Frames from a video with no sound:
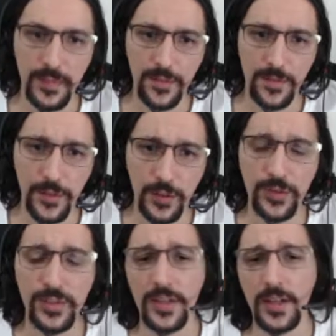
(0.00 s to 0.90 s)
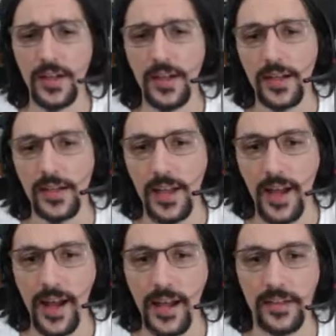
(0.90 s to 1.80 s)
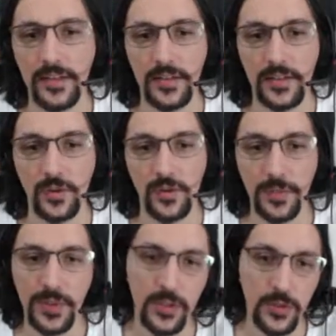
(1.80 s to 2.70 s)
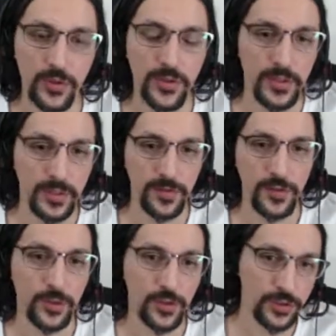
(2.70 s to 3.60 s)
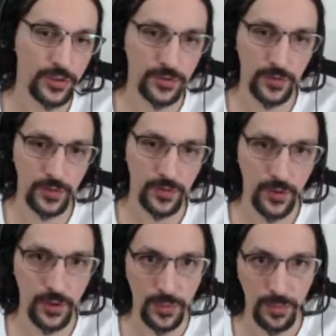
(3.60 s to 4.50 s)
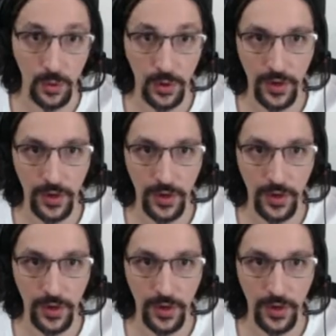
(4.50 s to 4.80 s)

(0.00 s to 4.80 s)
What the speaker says: field that could be used in the future to vote for more